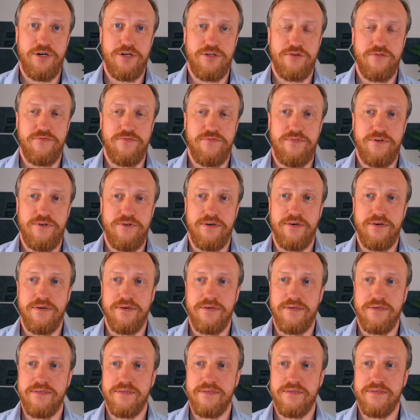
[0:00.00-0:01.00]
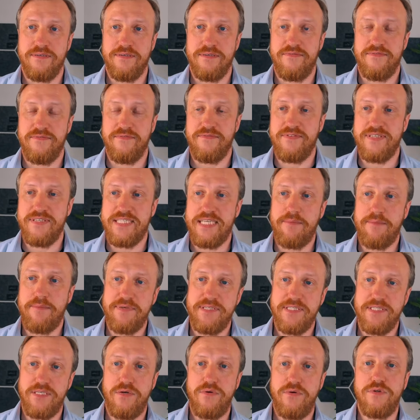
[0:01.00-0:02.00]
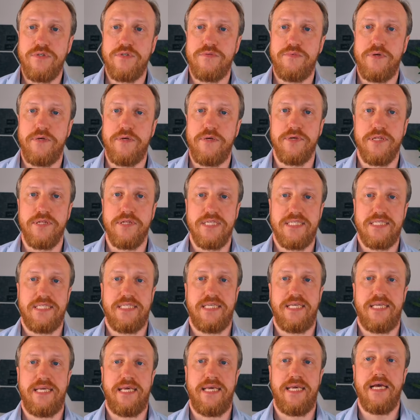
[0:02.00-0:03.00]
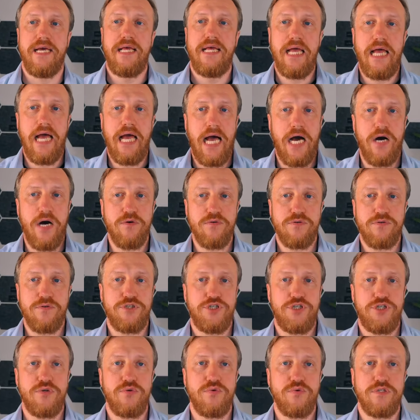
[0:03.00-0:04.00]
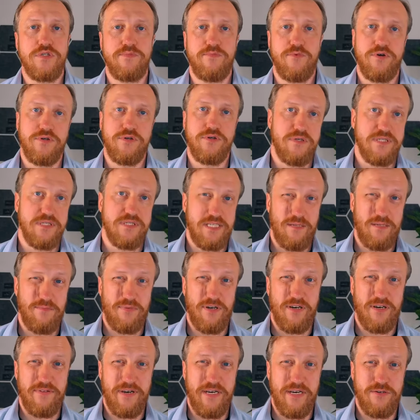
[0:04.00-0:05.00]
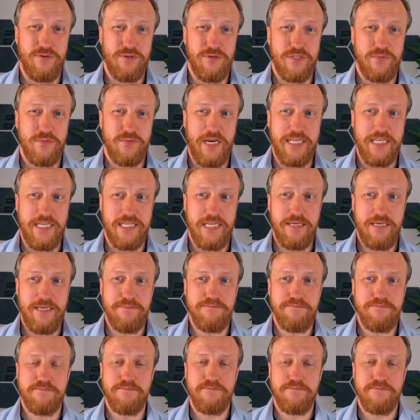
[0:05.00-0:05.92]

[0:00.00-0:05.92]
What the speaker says: of this episode, we will see how to choose models and providers wisely.